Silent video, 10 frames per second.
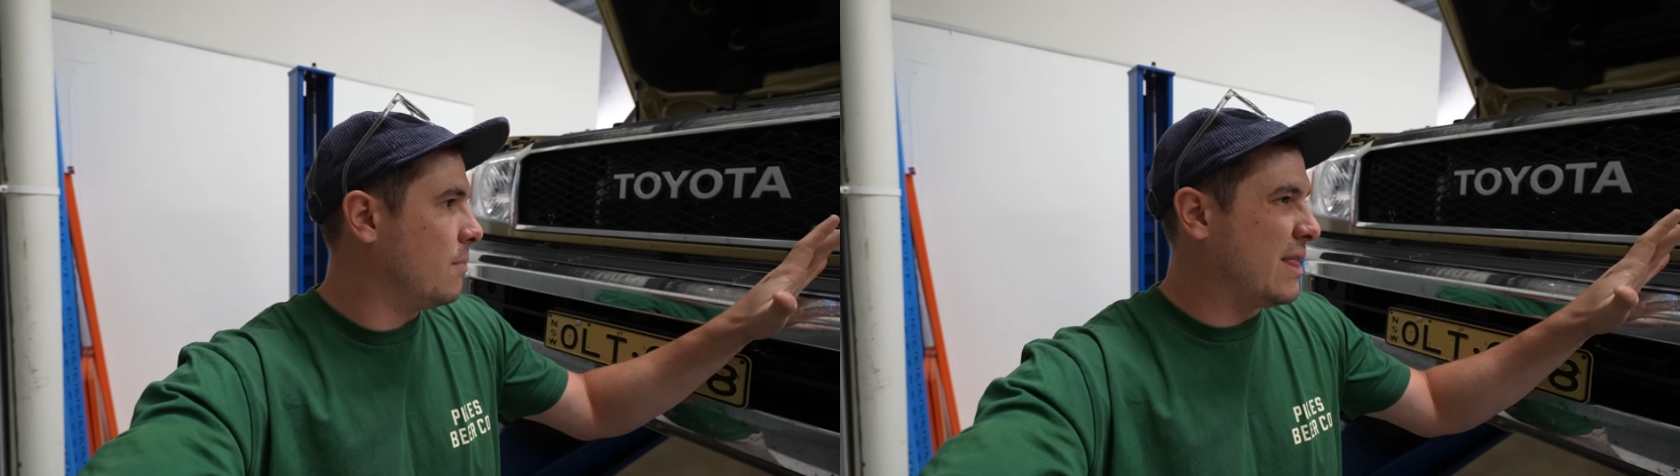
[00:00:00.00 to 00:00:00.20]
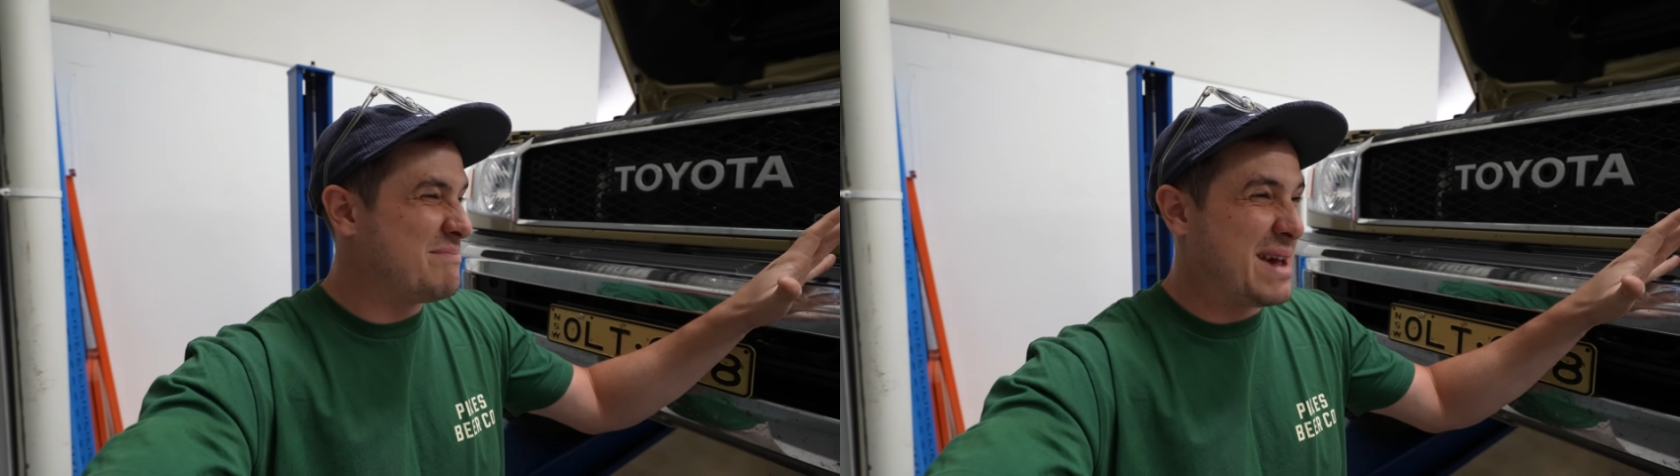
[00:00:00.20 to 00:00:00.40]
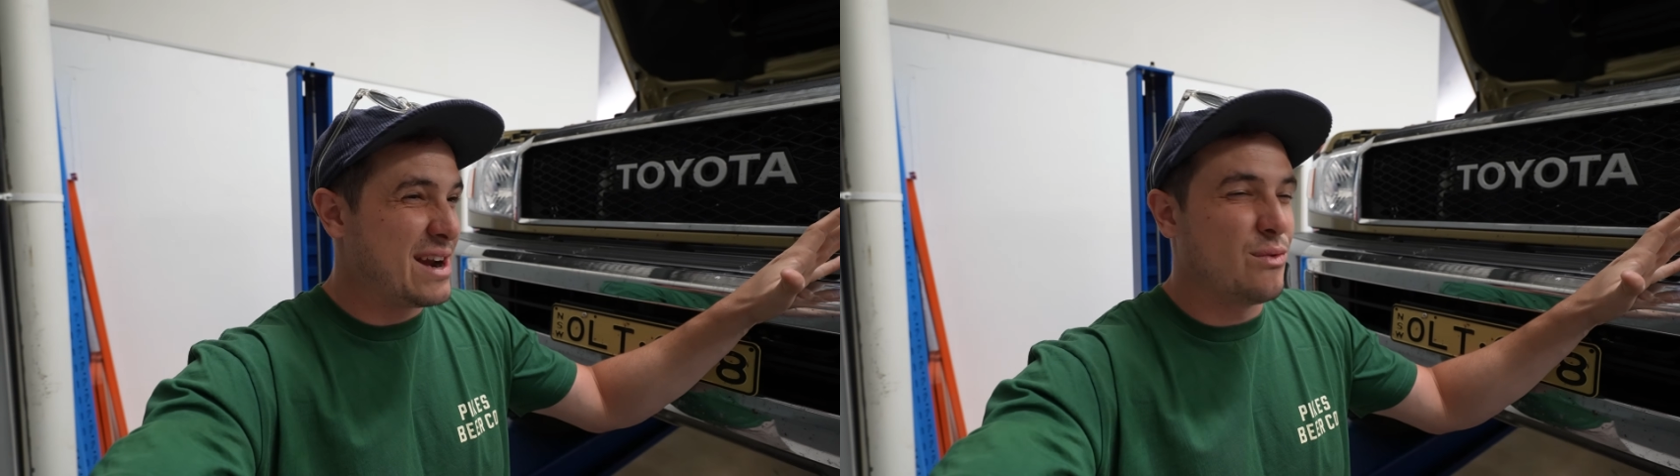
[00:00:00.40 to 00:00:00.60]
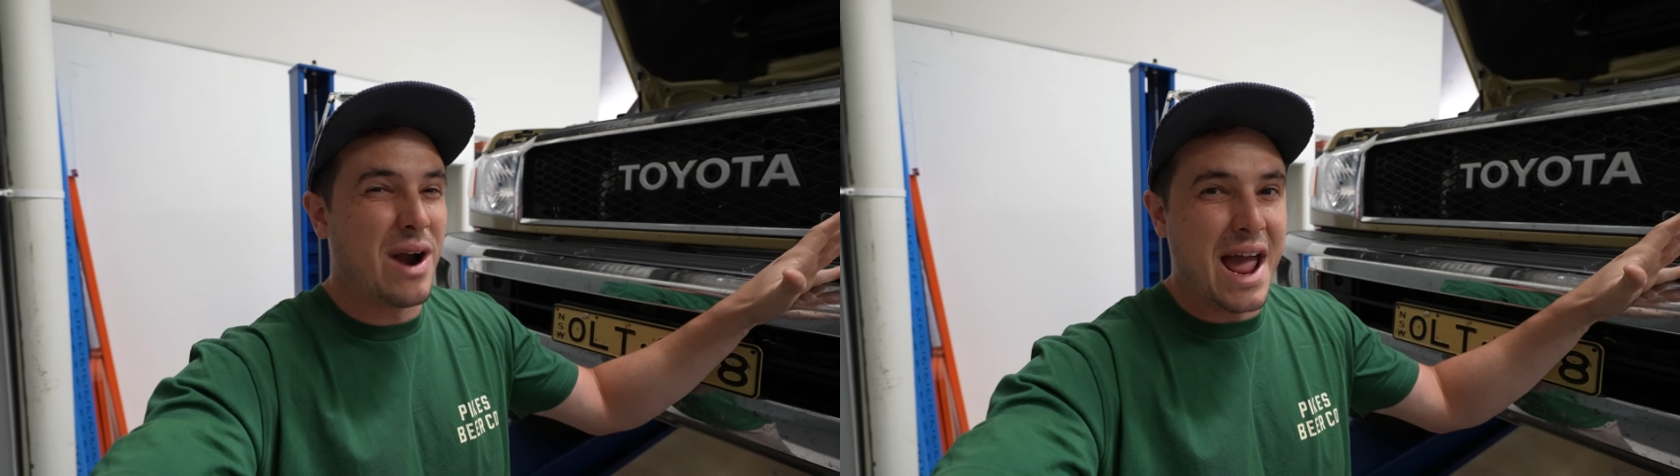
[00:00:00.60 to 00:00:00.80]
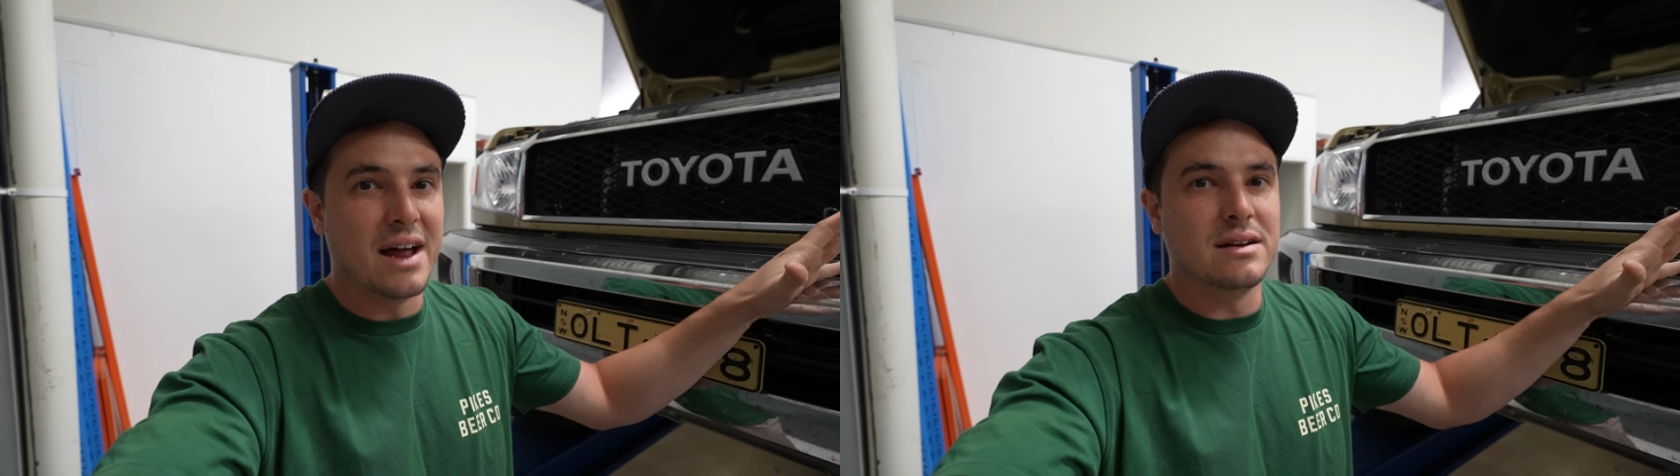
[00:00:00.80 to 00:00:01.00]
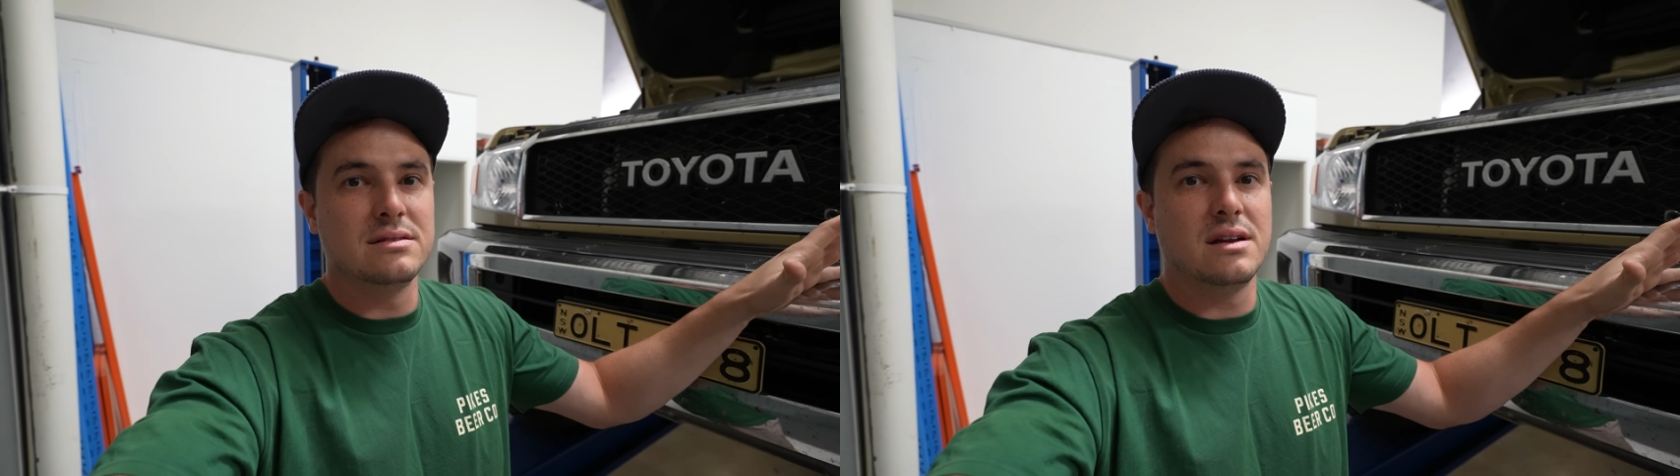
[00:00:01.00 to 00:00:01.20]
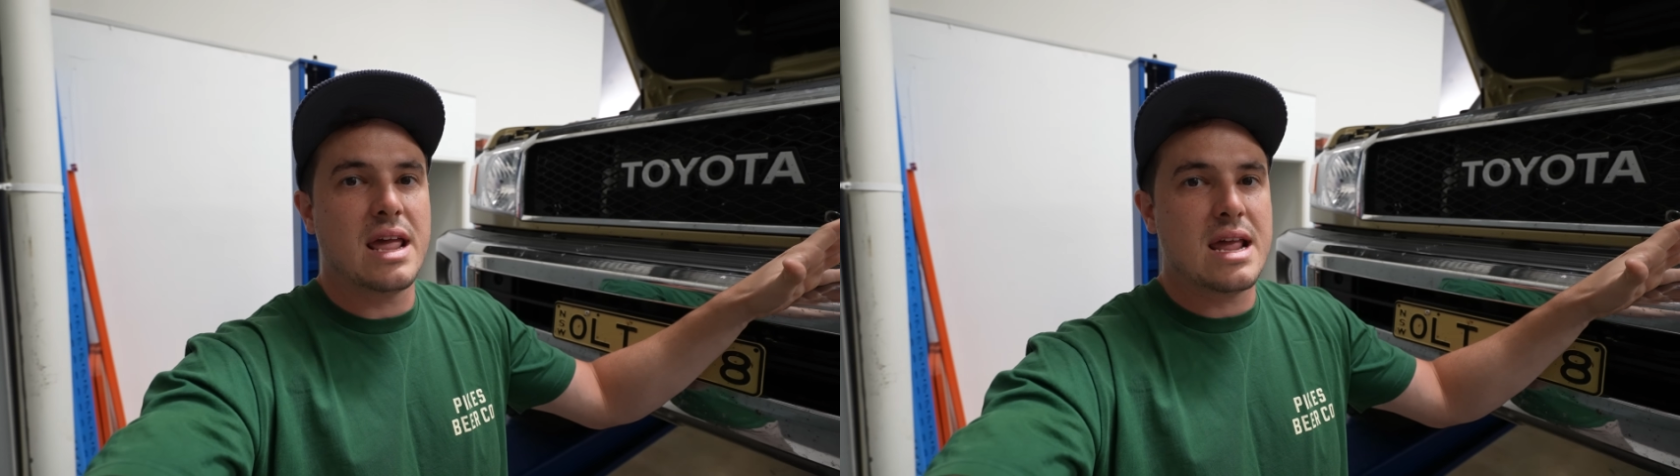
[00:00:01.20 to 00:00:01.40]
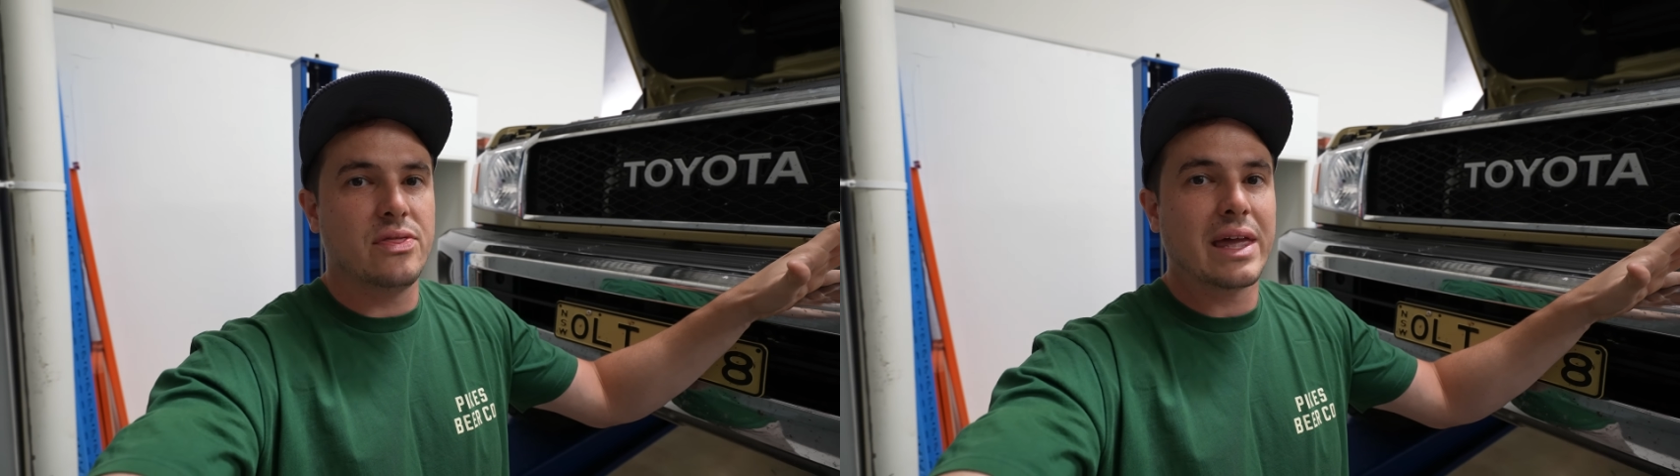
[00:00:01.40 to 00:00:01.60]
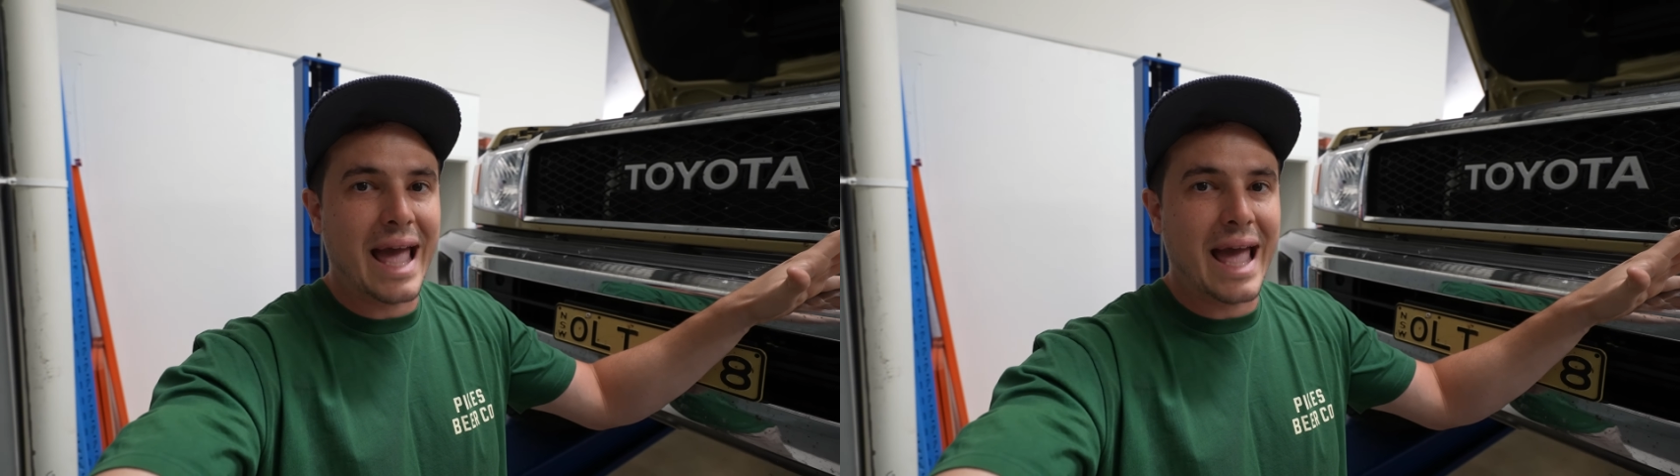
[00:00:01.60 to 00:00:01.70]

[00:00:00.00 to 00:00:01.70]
They've been around in the